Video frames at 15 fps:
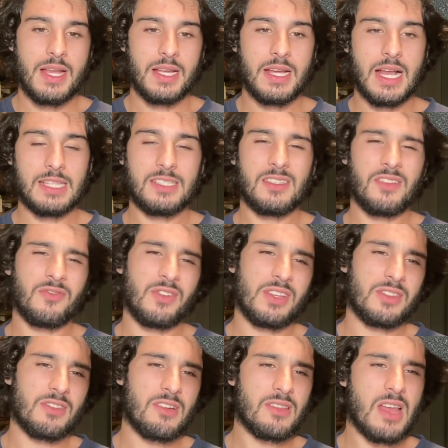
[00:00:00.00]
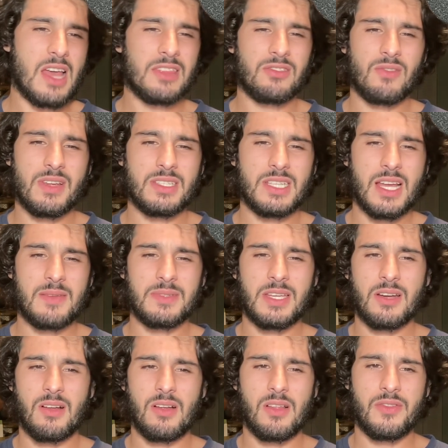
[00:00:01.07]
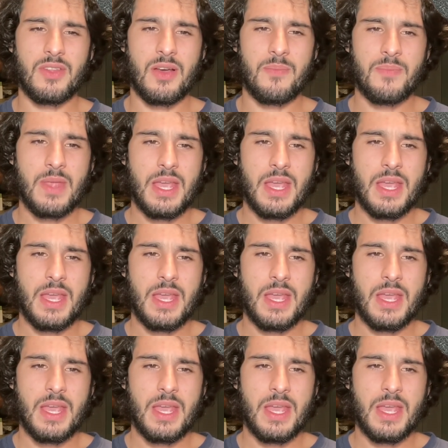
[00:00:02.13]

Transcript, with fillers: Got to the free throw line three times, hit all of them.